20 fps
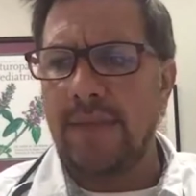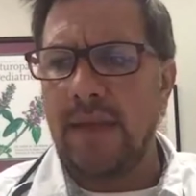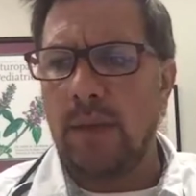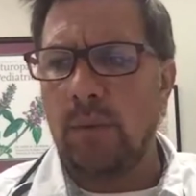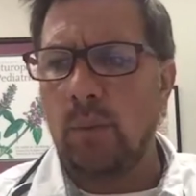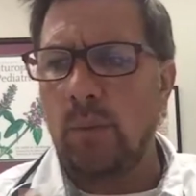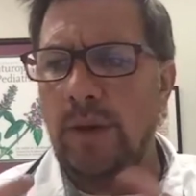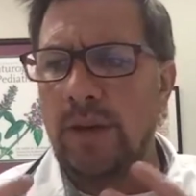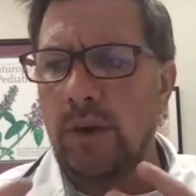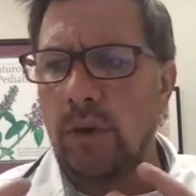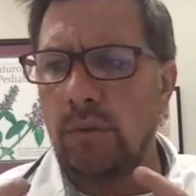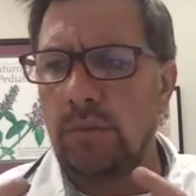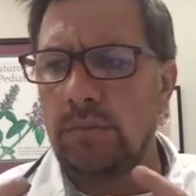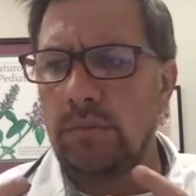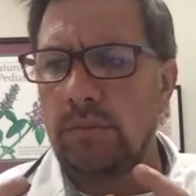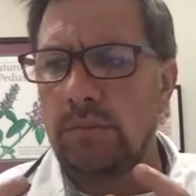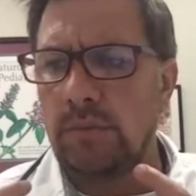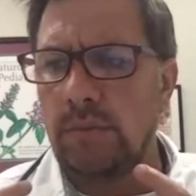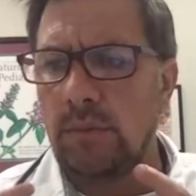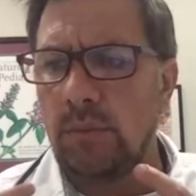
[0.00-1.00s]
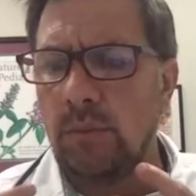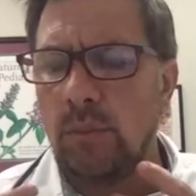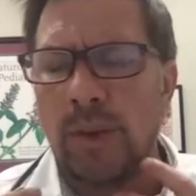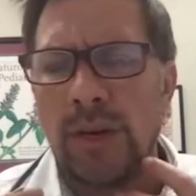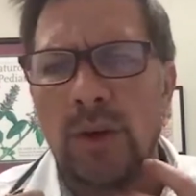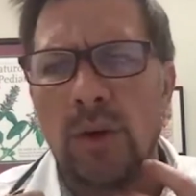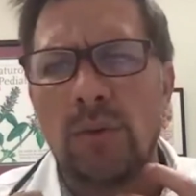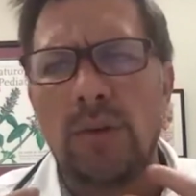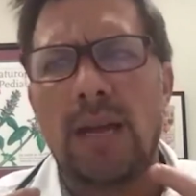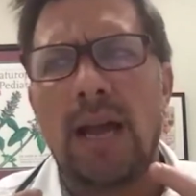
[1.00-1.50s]
we don't
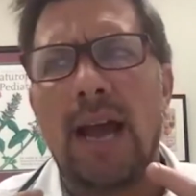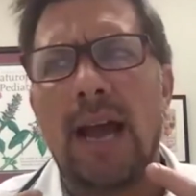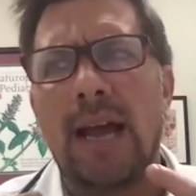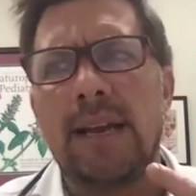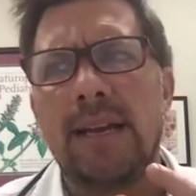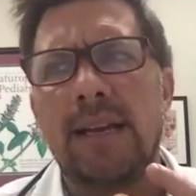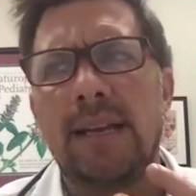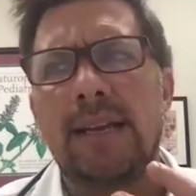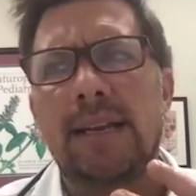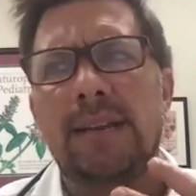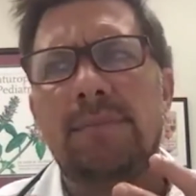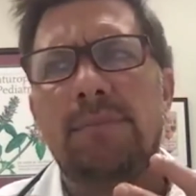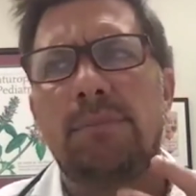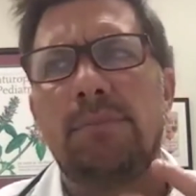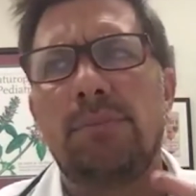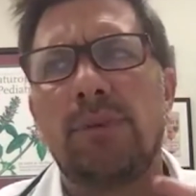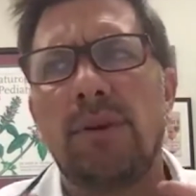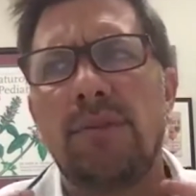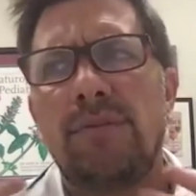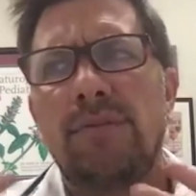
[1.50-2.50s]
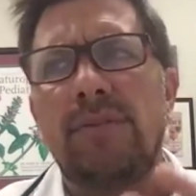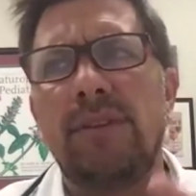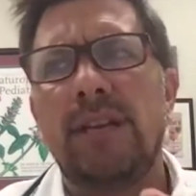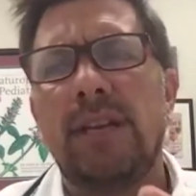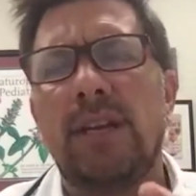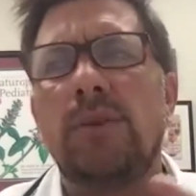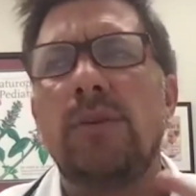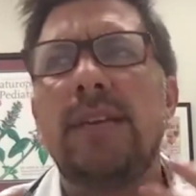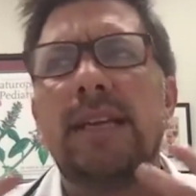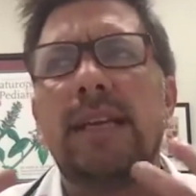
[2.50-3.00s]
kind
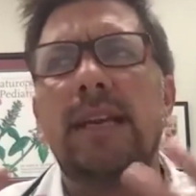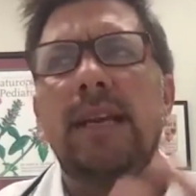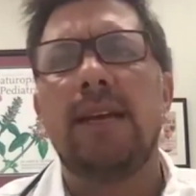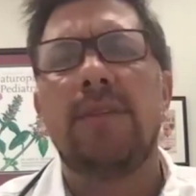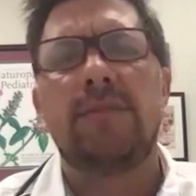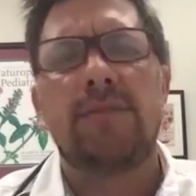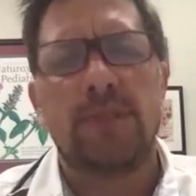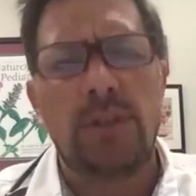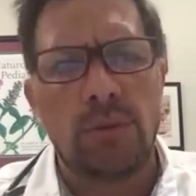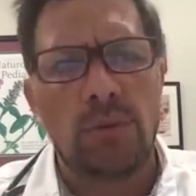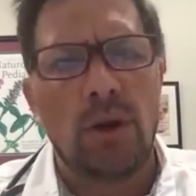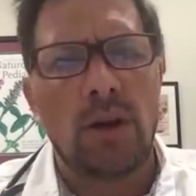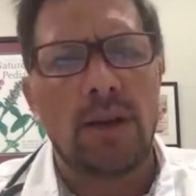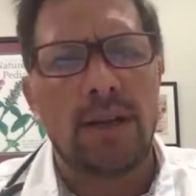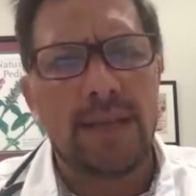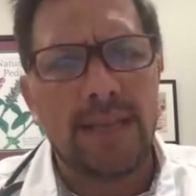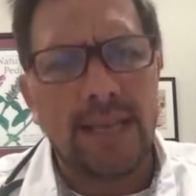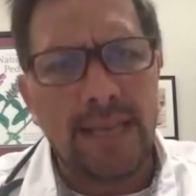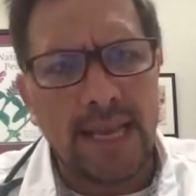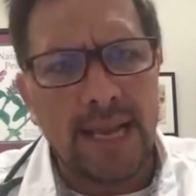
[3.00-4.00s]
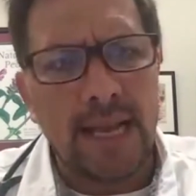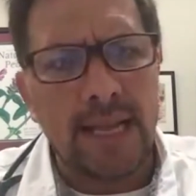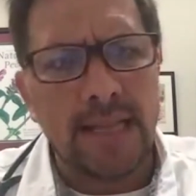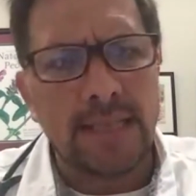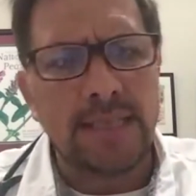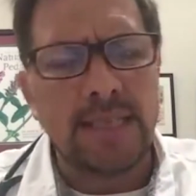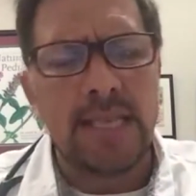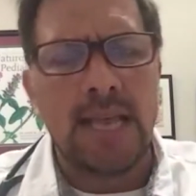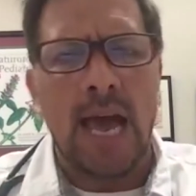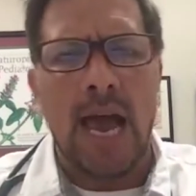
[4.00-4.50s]
of give to our
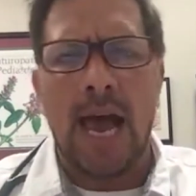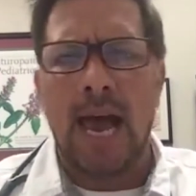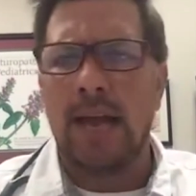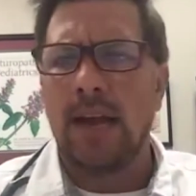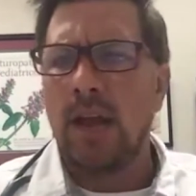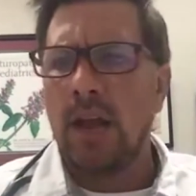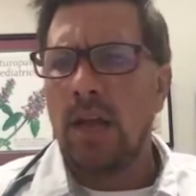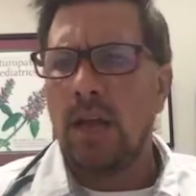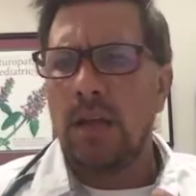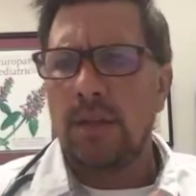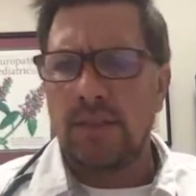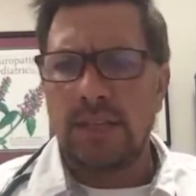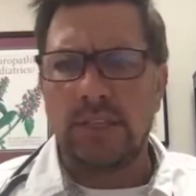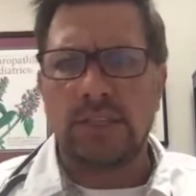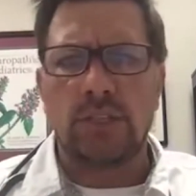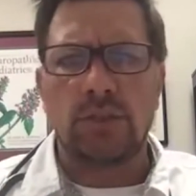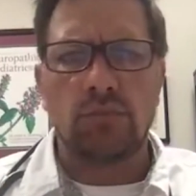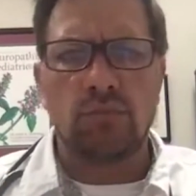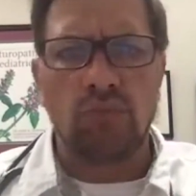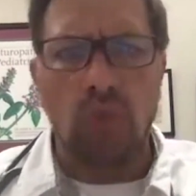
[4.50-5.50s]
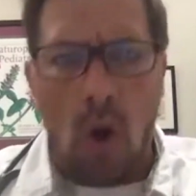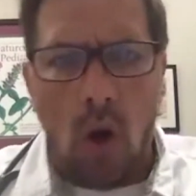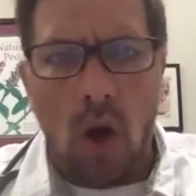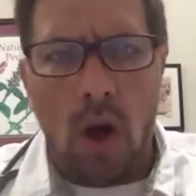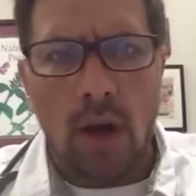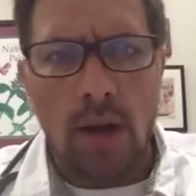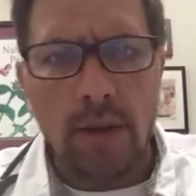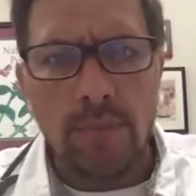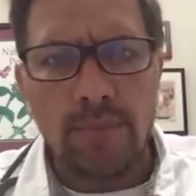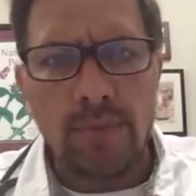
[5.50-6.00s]
kids that this is
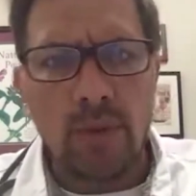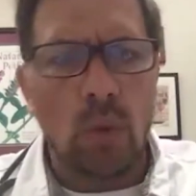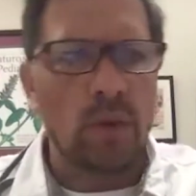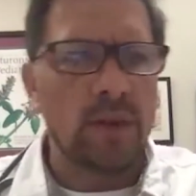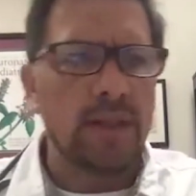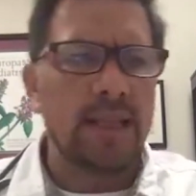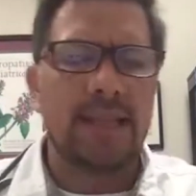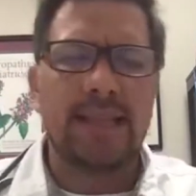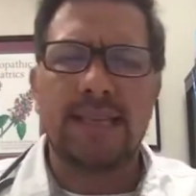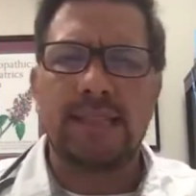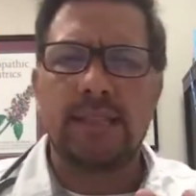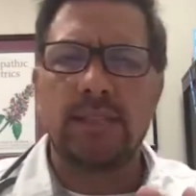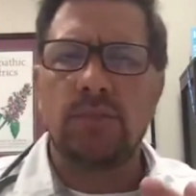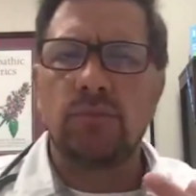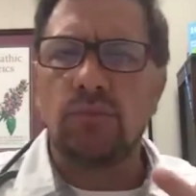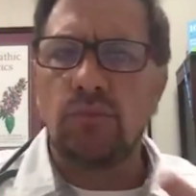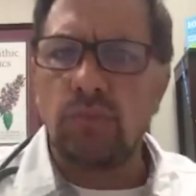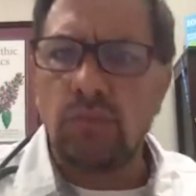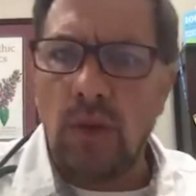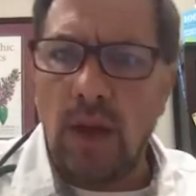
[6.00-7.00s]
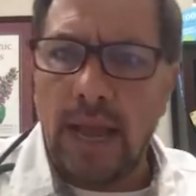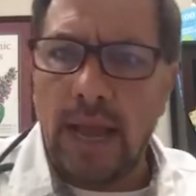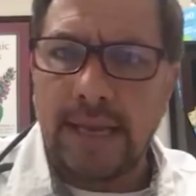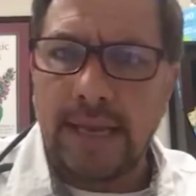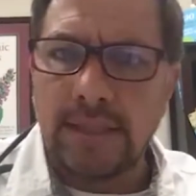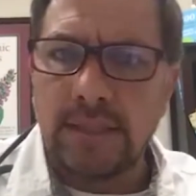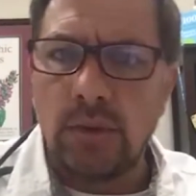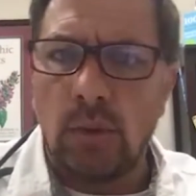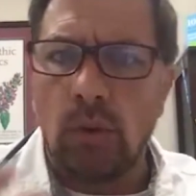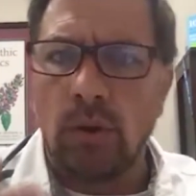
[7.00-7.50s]
wrong or that this is
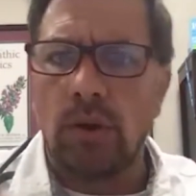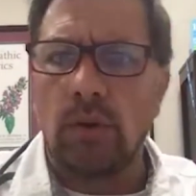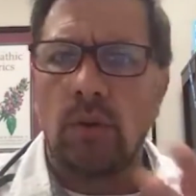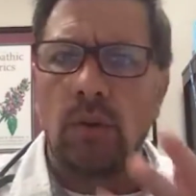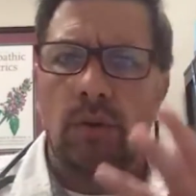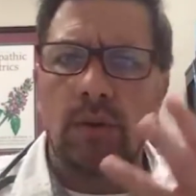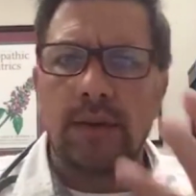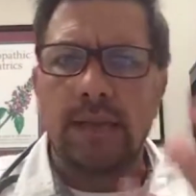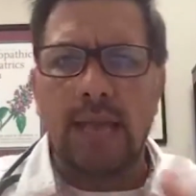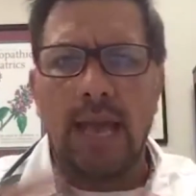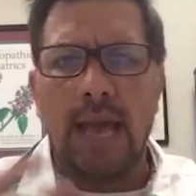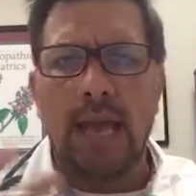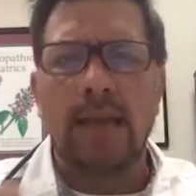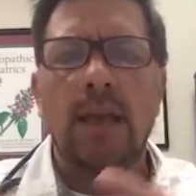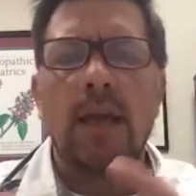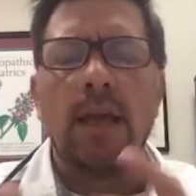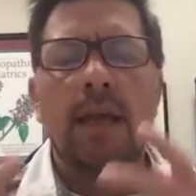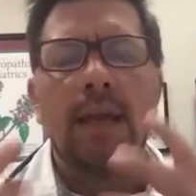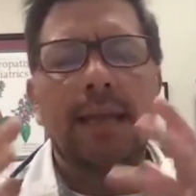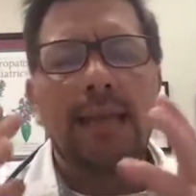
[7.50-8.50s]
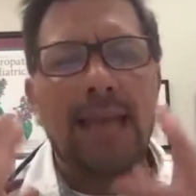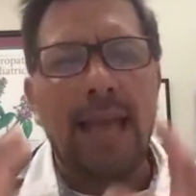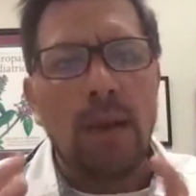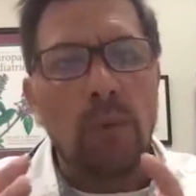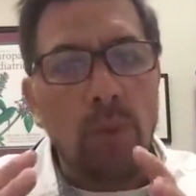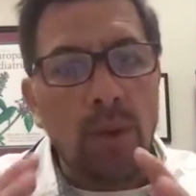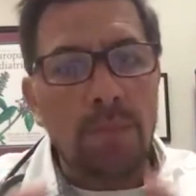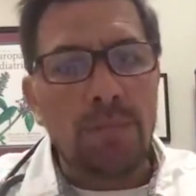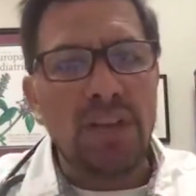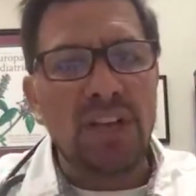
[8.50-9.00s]
right, or again,
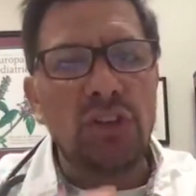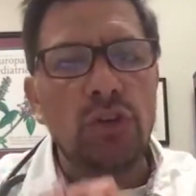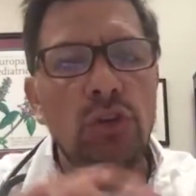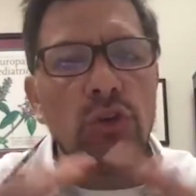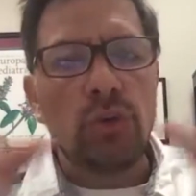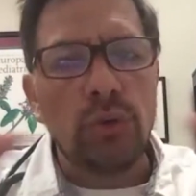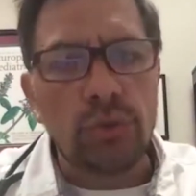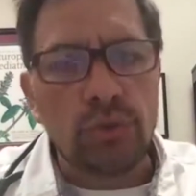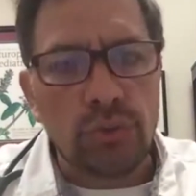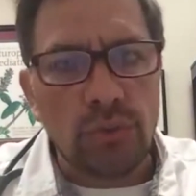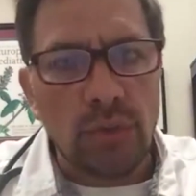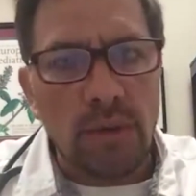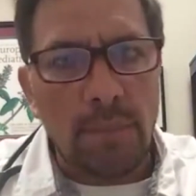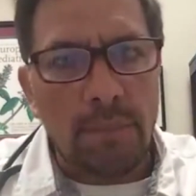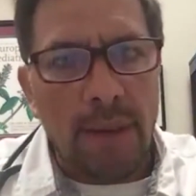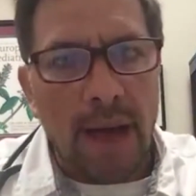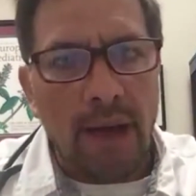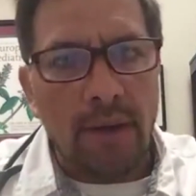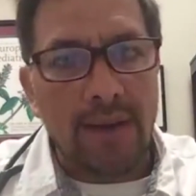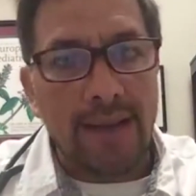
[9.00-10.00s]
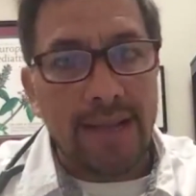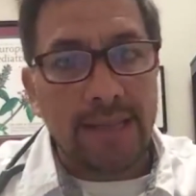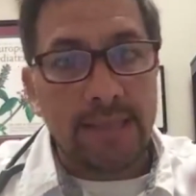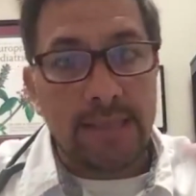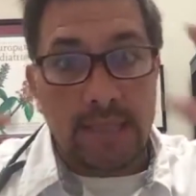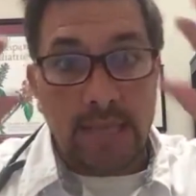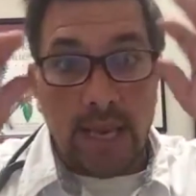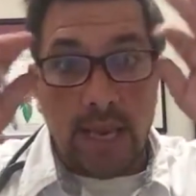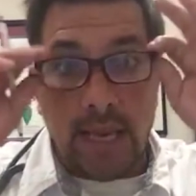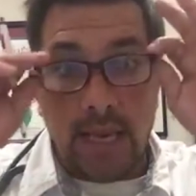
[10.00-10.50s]
can we be neutral about it and
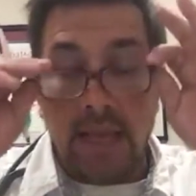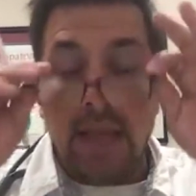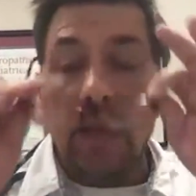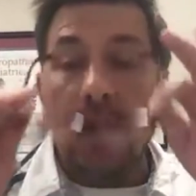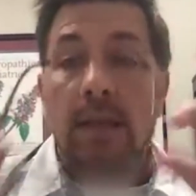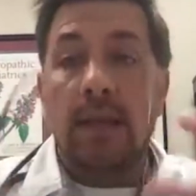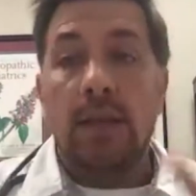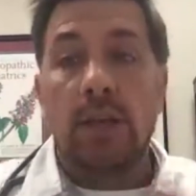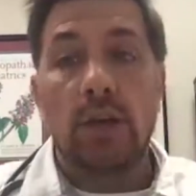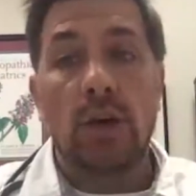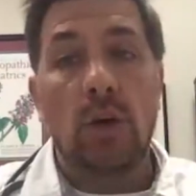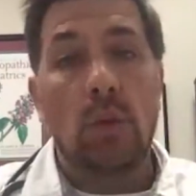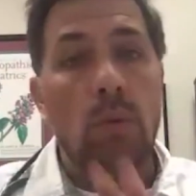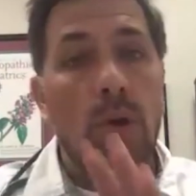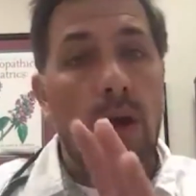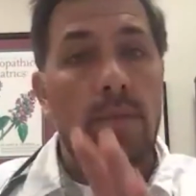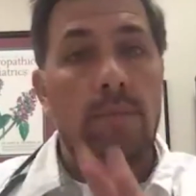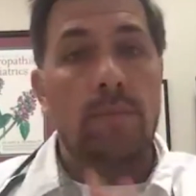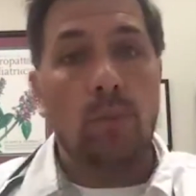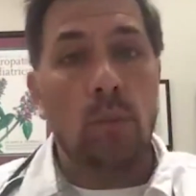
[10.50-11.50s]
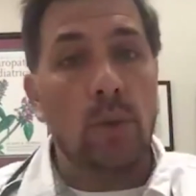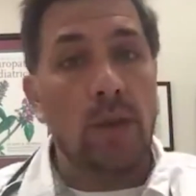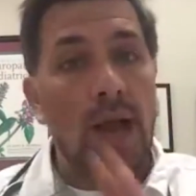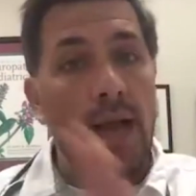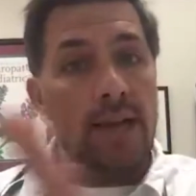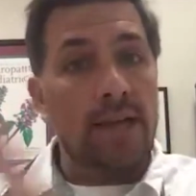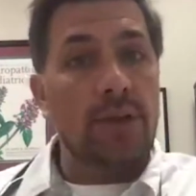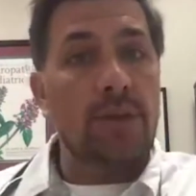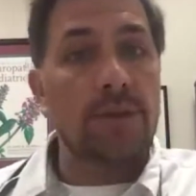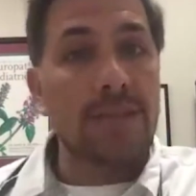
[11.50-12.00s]
say, you know what, we're
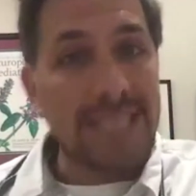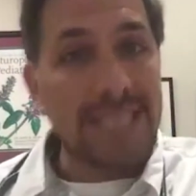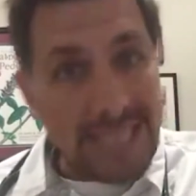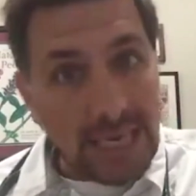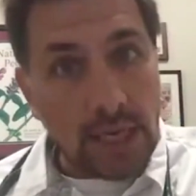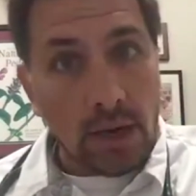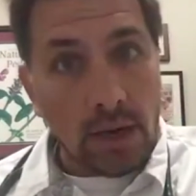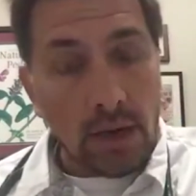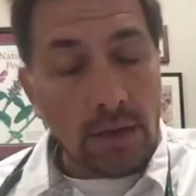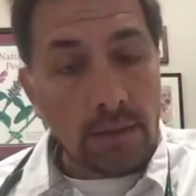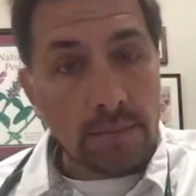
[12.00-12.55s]
not going to do this here,